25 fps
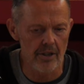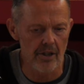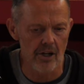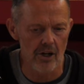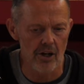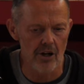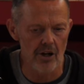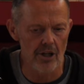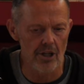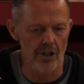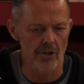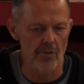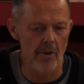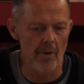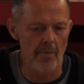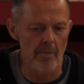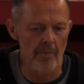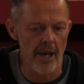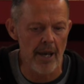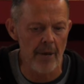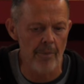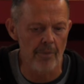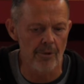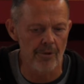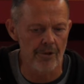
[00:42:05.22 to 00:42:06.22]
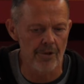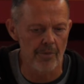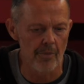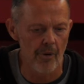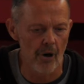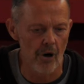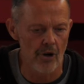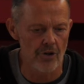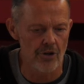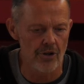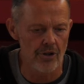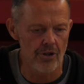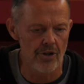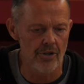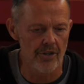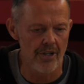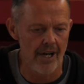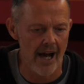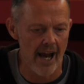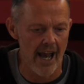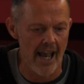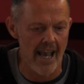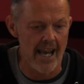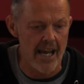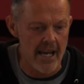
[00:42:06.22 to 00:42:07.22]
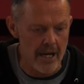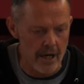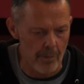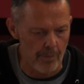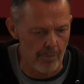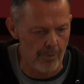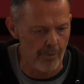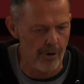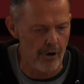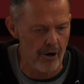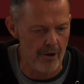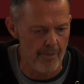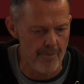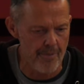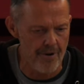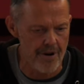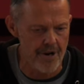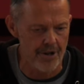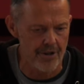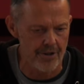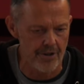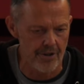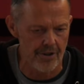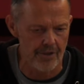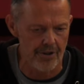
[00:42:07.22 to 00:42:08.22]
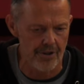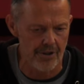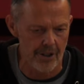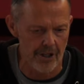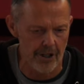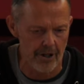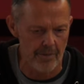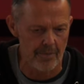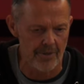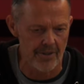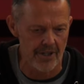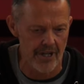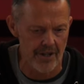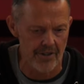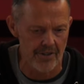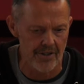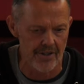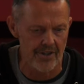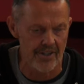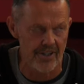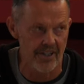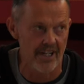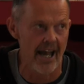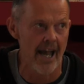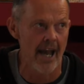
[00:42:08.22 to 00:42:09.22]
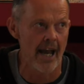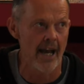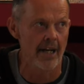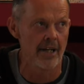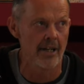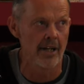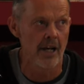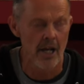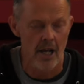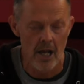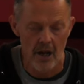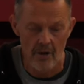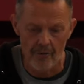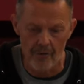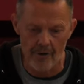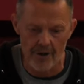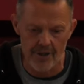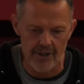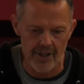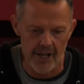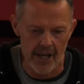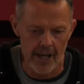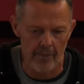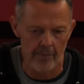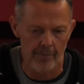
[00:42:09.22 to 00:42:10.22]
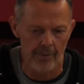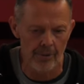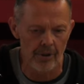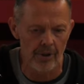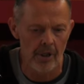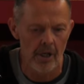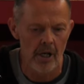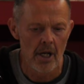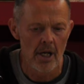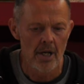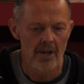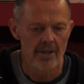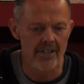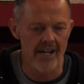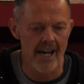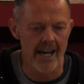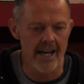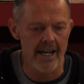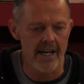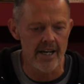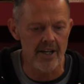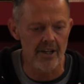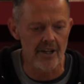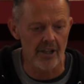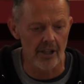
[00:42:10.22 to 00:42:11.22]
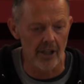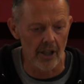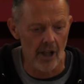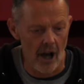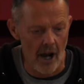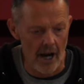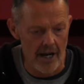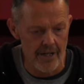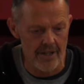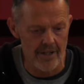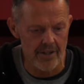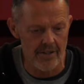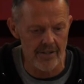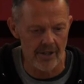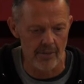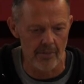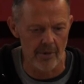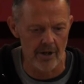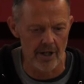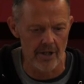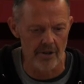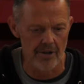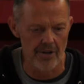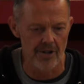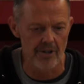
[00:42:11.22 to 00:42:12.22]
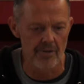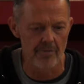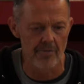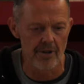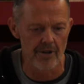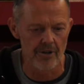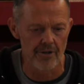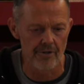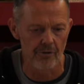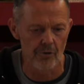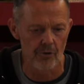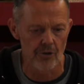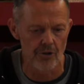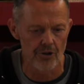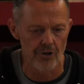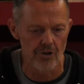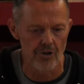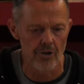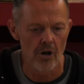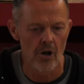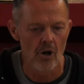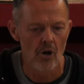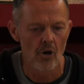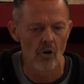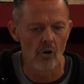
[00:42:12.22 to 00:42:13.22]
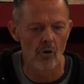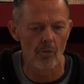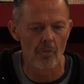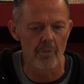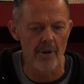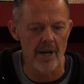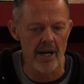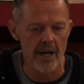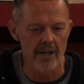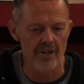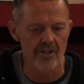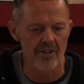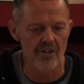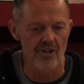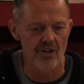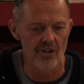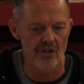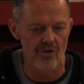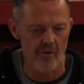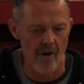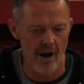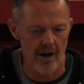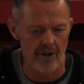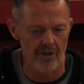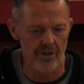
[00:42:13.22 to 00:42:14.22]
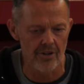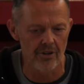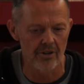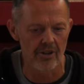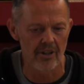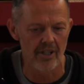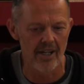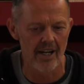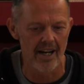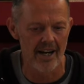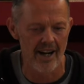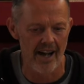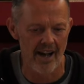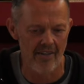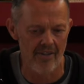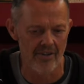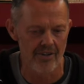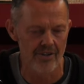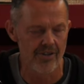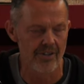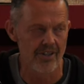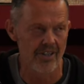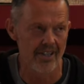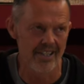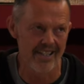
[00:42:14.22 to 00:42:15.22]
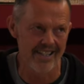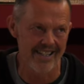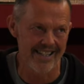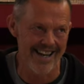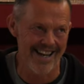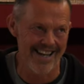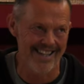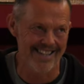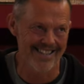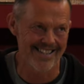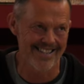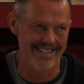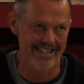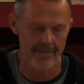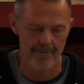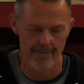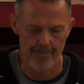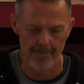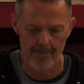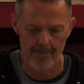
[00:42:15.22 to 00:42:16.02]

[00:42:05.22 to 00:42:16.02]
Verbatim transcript: occurs when people's emotions are inappropriate to the circumstances at hand. For example, taking delight in someone else's misfortune or being disgruntled at others' success.